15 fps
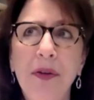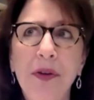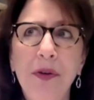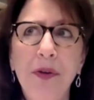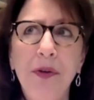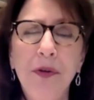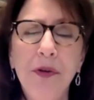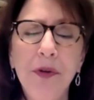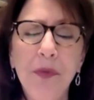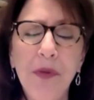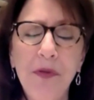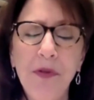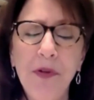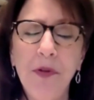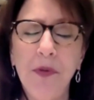you're gonna be
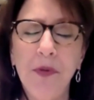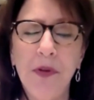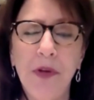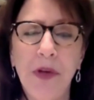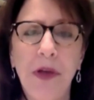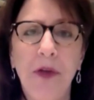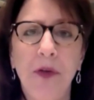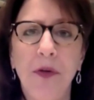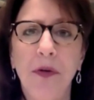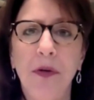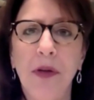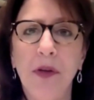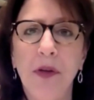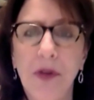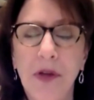filled with anger
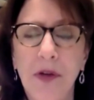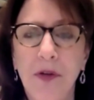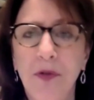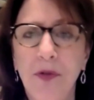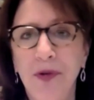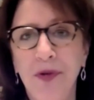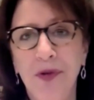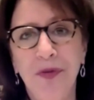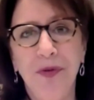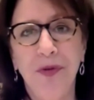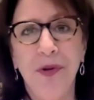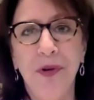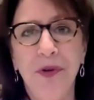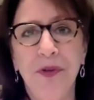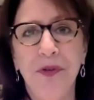at the end of your
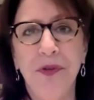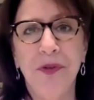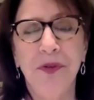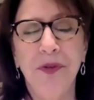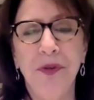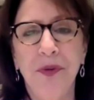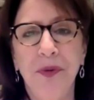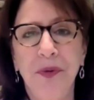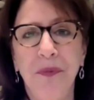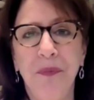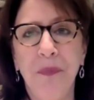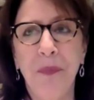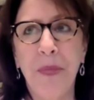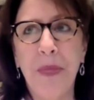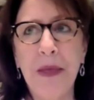divorce. So
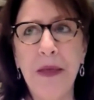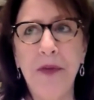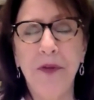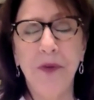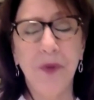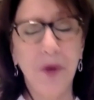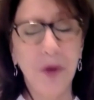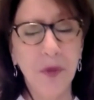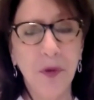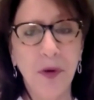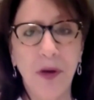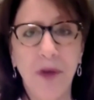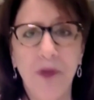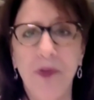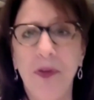it's a long
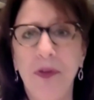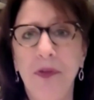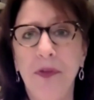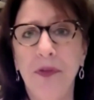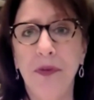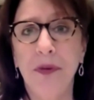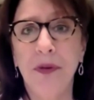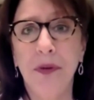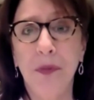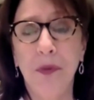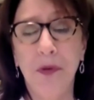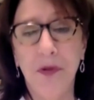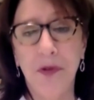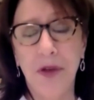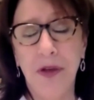process in
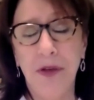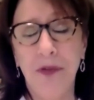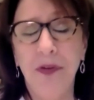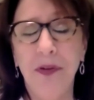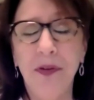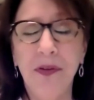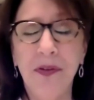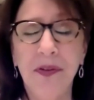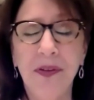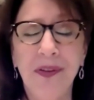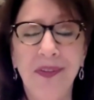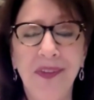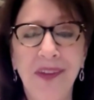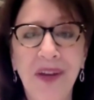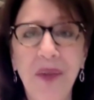most cases.
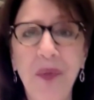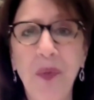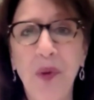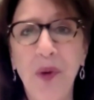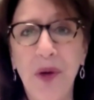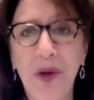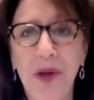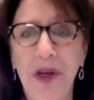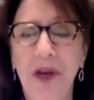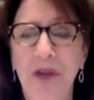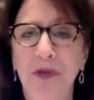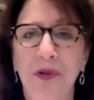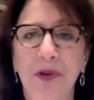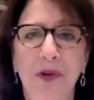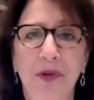Day one
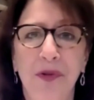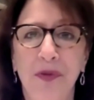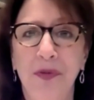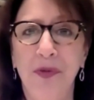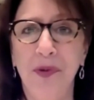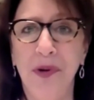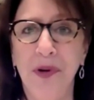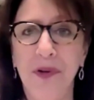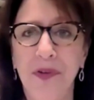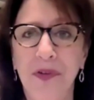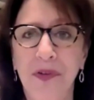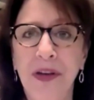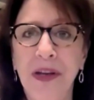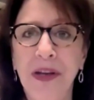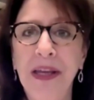after your divorce,
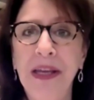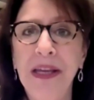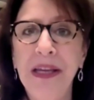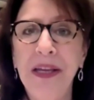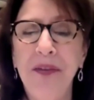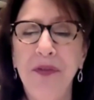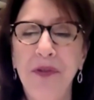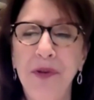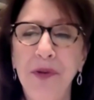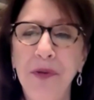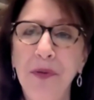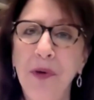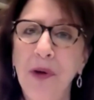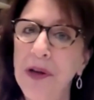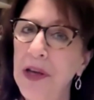if you
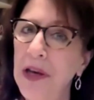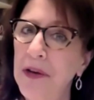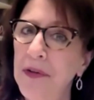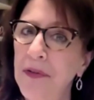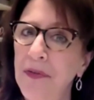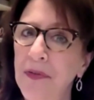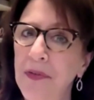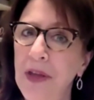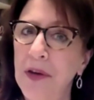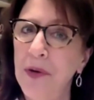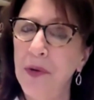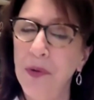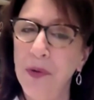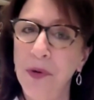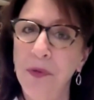walk out of that
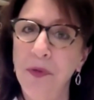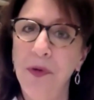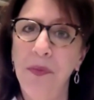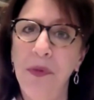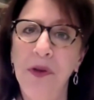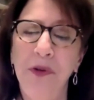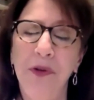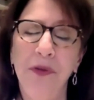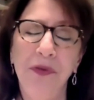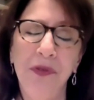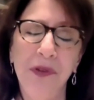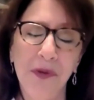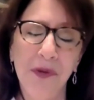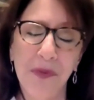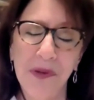courtroom and you're
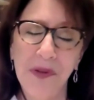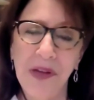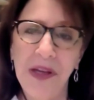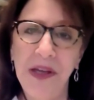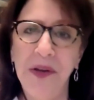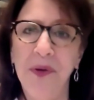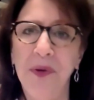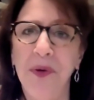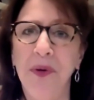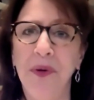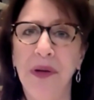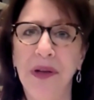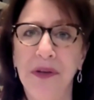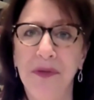filled with anger and